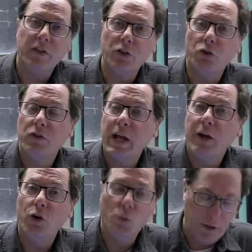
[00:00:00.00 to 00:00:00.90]
your
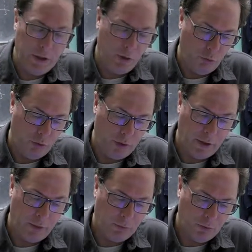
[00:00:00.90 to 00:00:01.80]
standard Windows
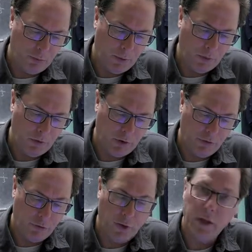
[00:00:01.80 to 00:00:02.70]
set up. Sometimes it's
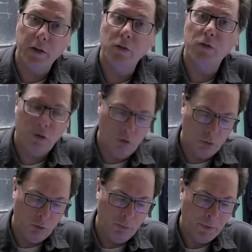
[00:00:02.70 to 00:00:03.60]
helpful to hit
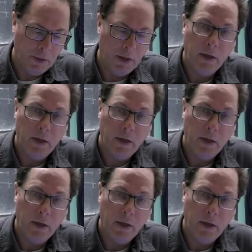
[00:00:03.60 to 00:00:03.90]
zoom.